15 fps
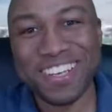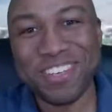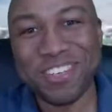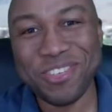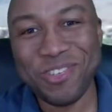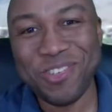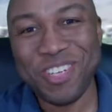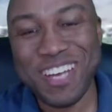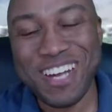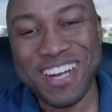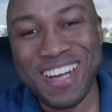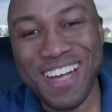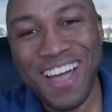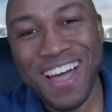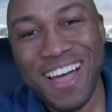Junior,
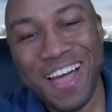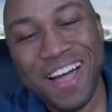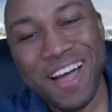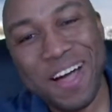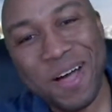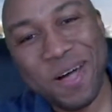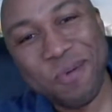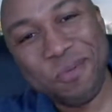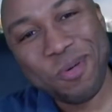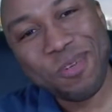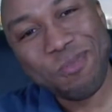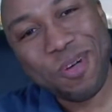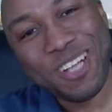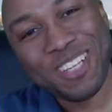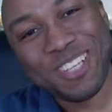
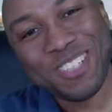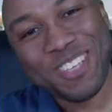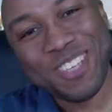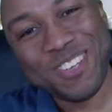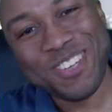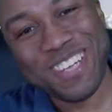Manchester